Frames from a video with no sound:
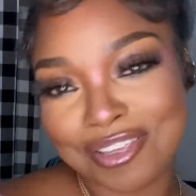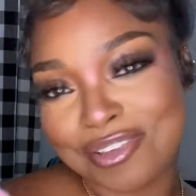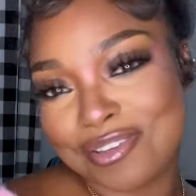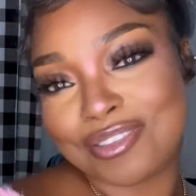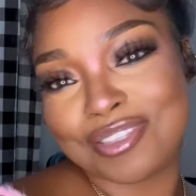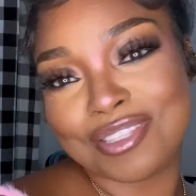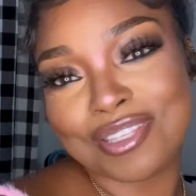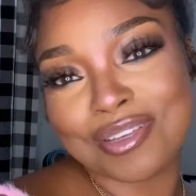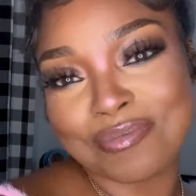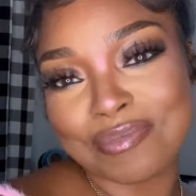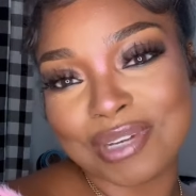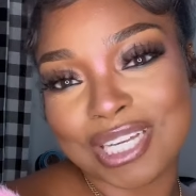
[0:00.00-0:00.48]
you
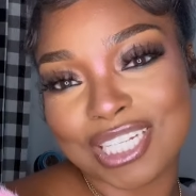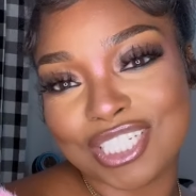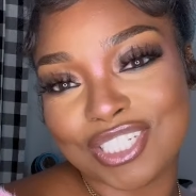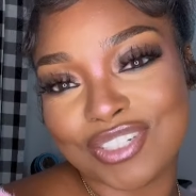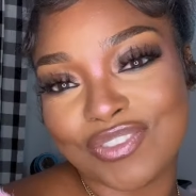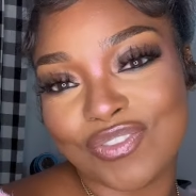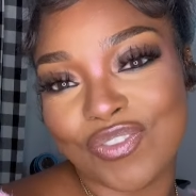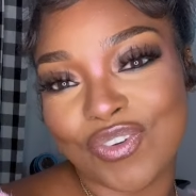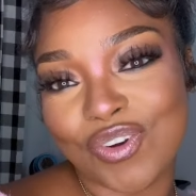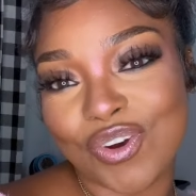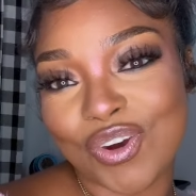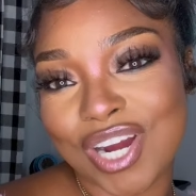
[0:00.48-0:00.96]
so much
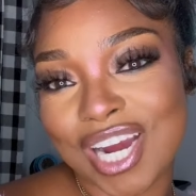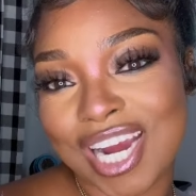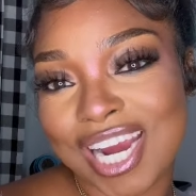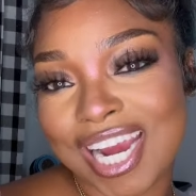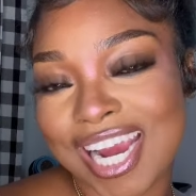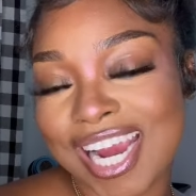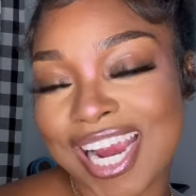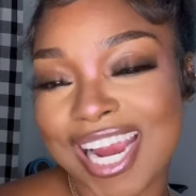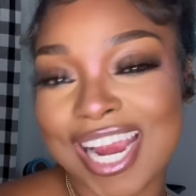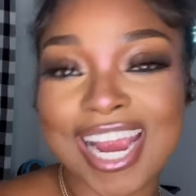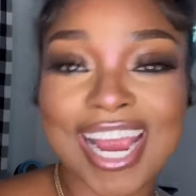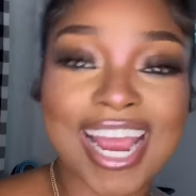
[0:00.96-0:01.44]

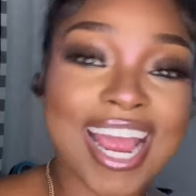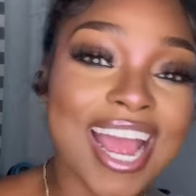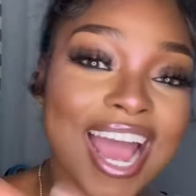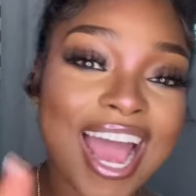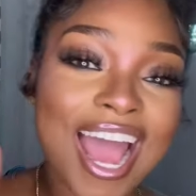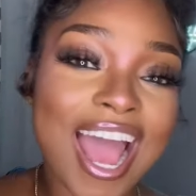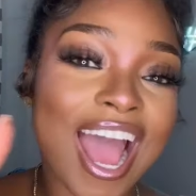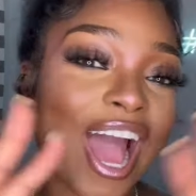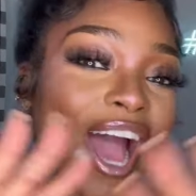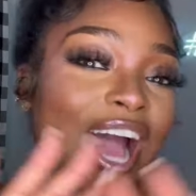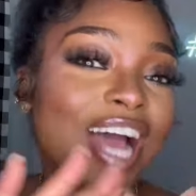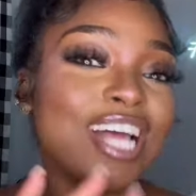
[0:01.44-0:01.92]
for
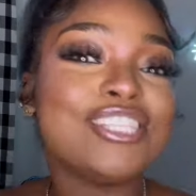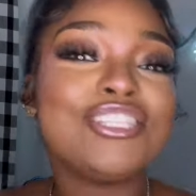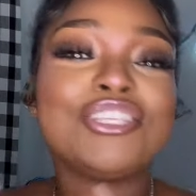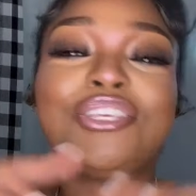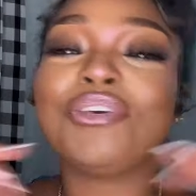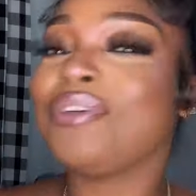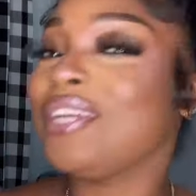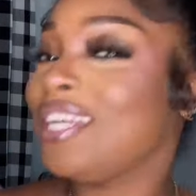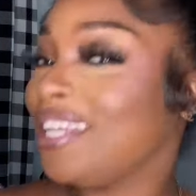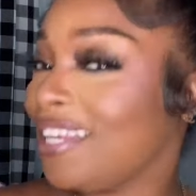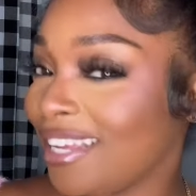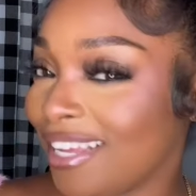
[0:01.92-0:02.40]

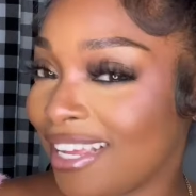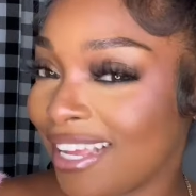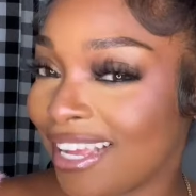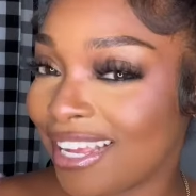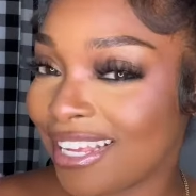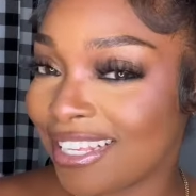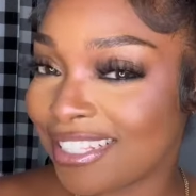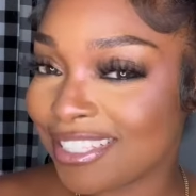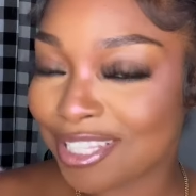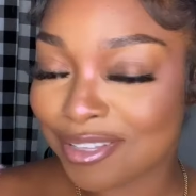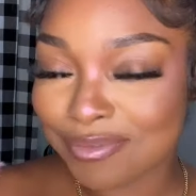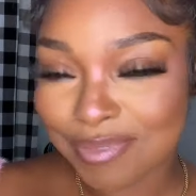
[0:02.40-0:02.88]
tuning
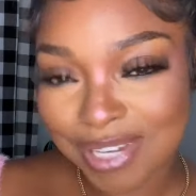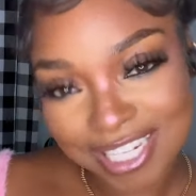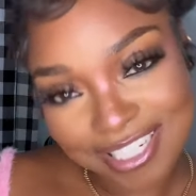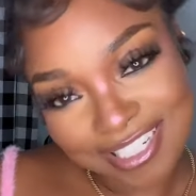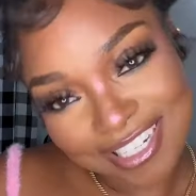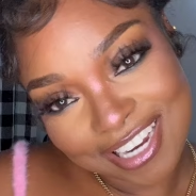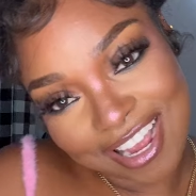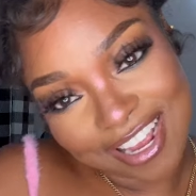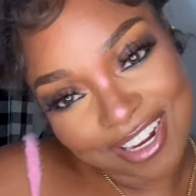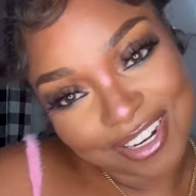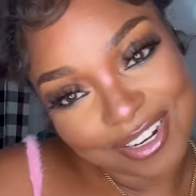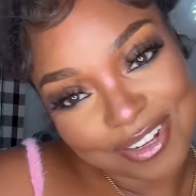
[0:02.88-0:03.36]
into my
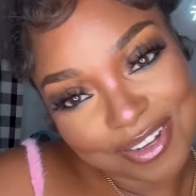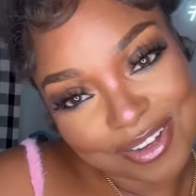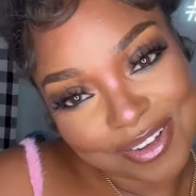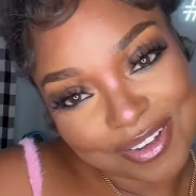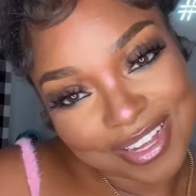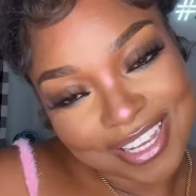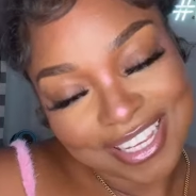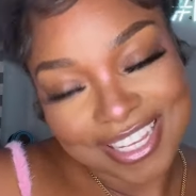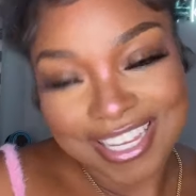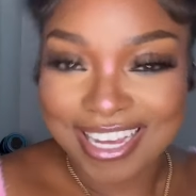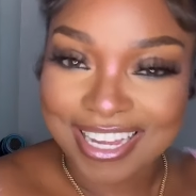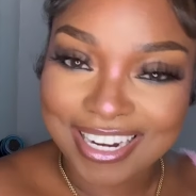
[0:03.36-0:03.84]

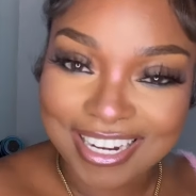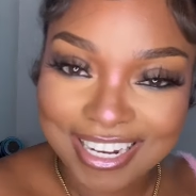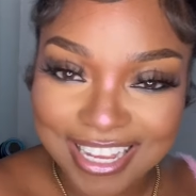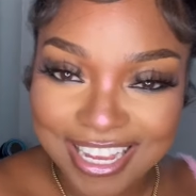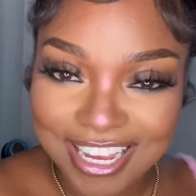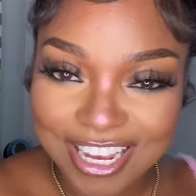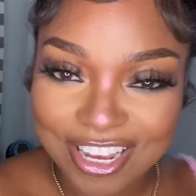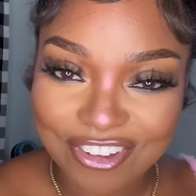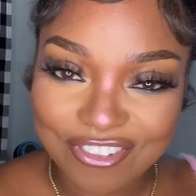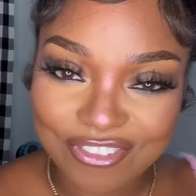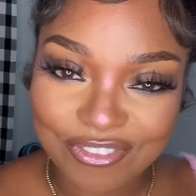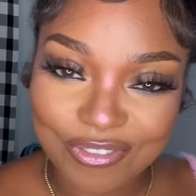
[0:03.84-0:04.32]
channel yet
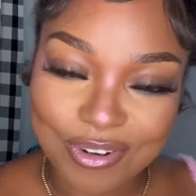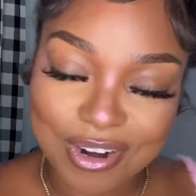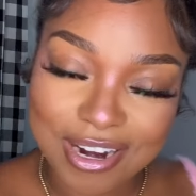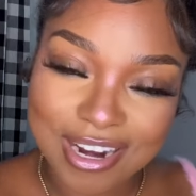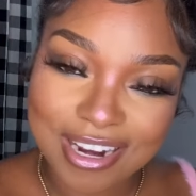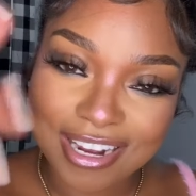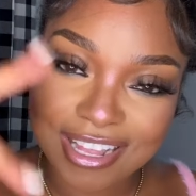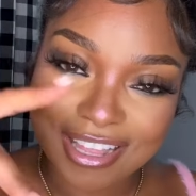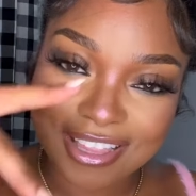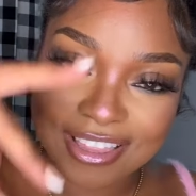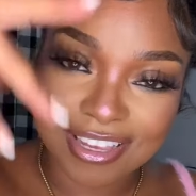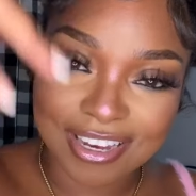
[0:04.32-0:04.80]
again for
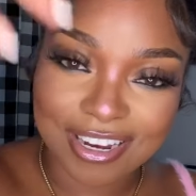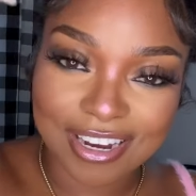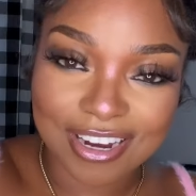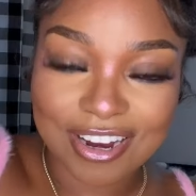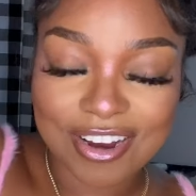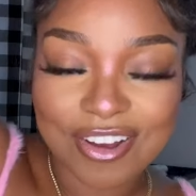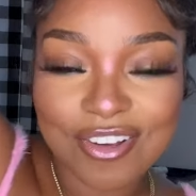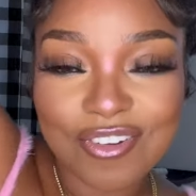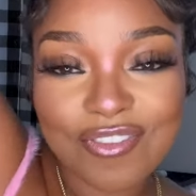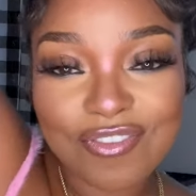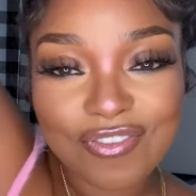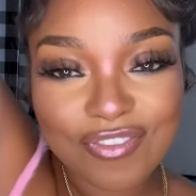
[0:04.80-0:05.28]
another
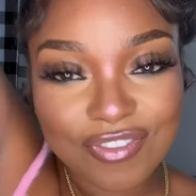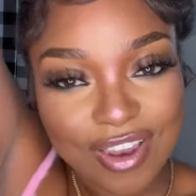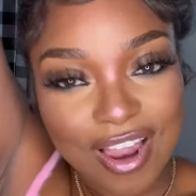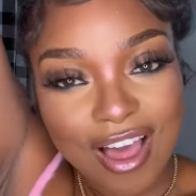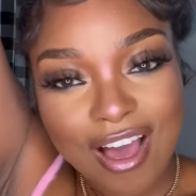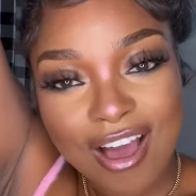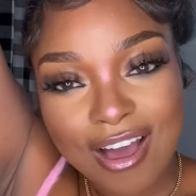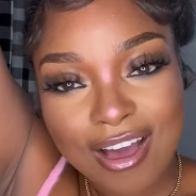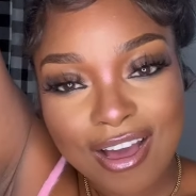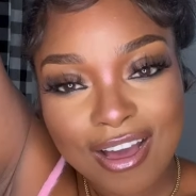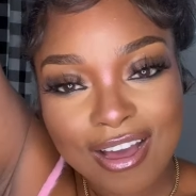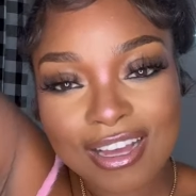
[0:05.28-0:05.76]

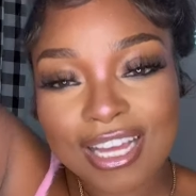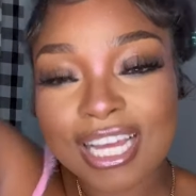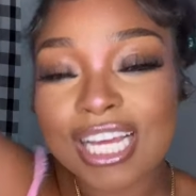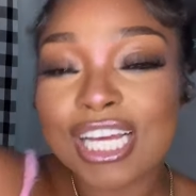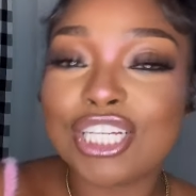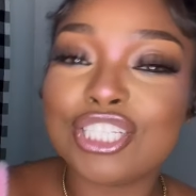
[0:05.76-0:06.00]
vlog.